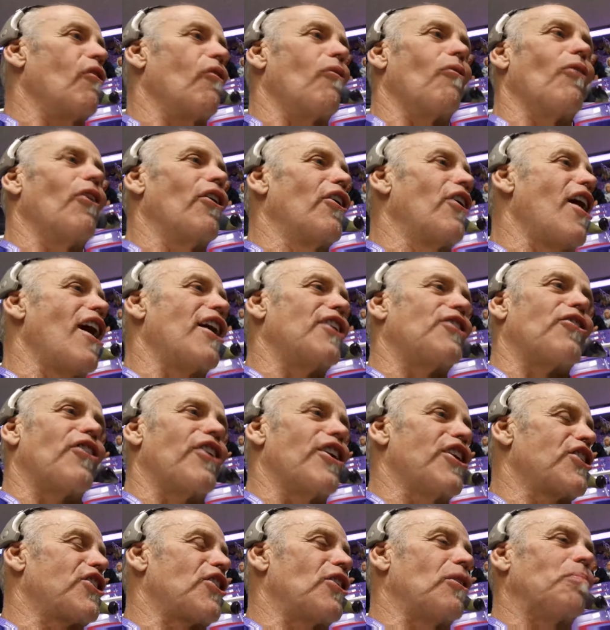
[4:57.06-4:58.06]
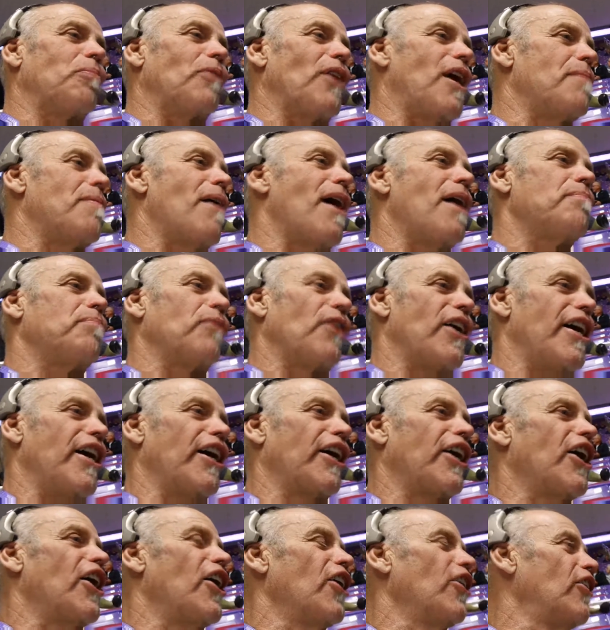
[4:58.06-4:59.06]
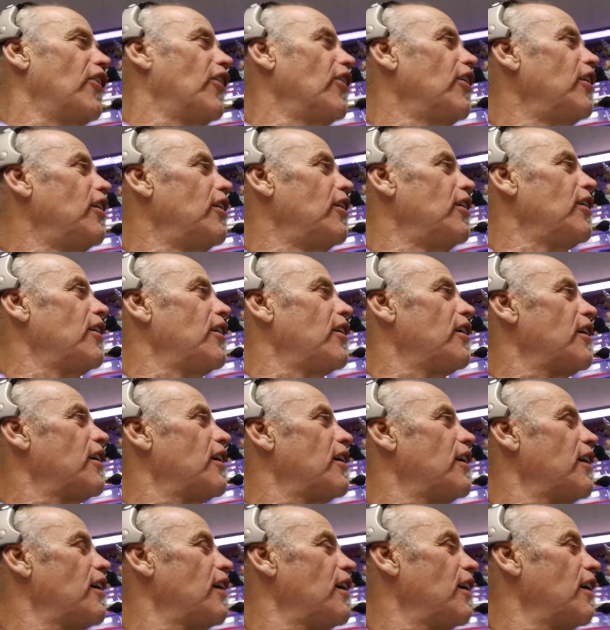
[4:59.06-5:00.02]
we're not traditional play-by-play in color. Today will be